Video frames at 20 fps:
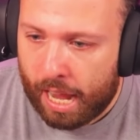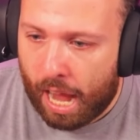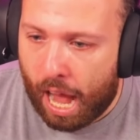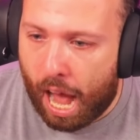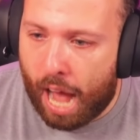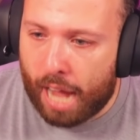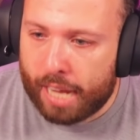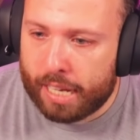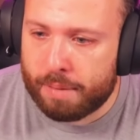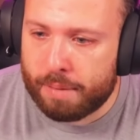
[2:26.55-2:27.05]

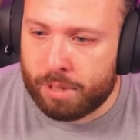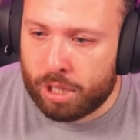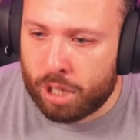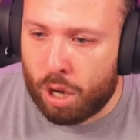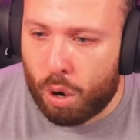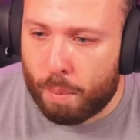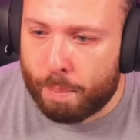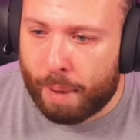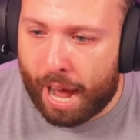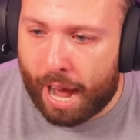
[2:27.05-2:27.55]
I am
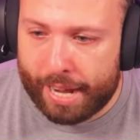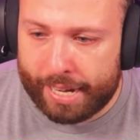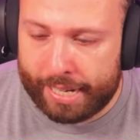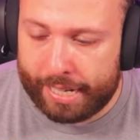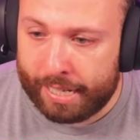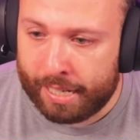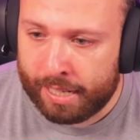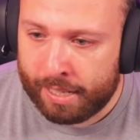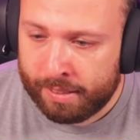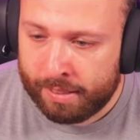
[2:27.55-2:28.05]

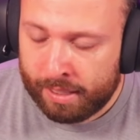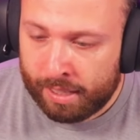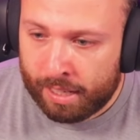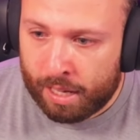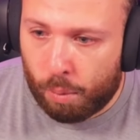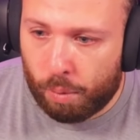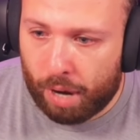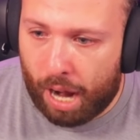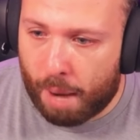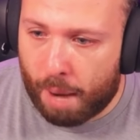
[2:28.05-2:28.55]
nobody
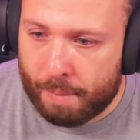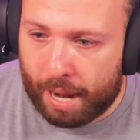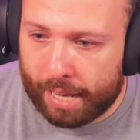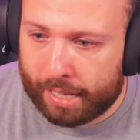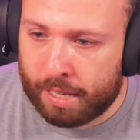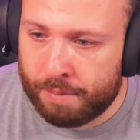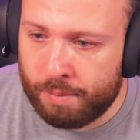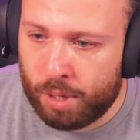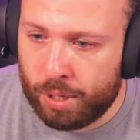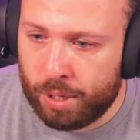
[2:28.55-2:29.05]
without my
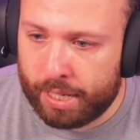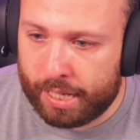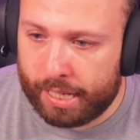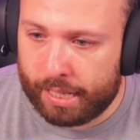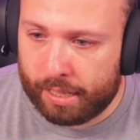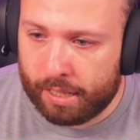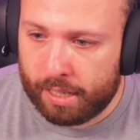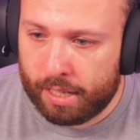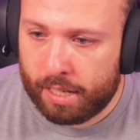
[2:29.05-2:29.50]
community.